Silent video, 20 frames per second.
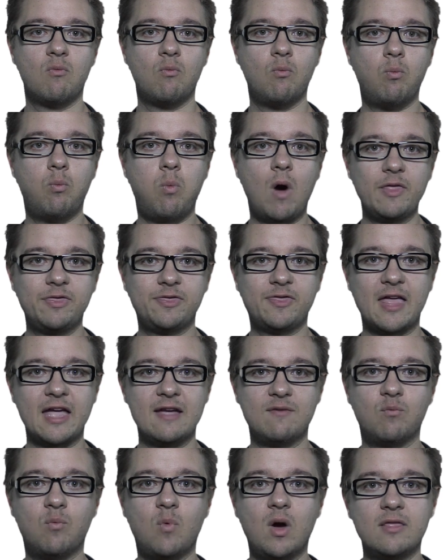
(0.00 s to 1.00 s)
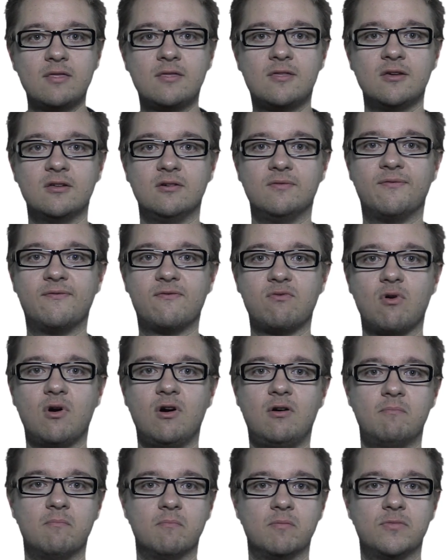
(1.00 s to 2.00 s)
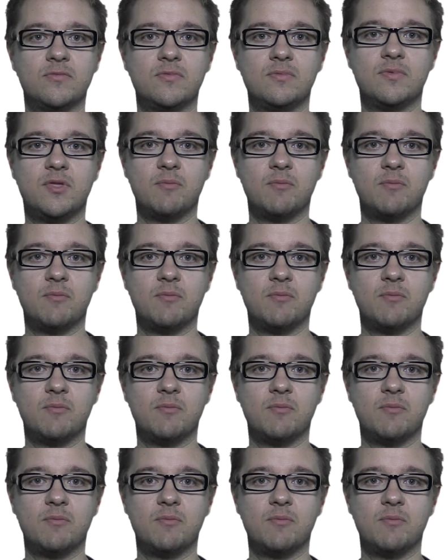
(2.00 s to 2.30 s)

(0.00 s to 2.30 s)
what they wanted from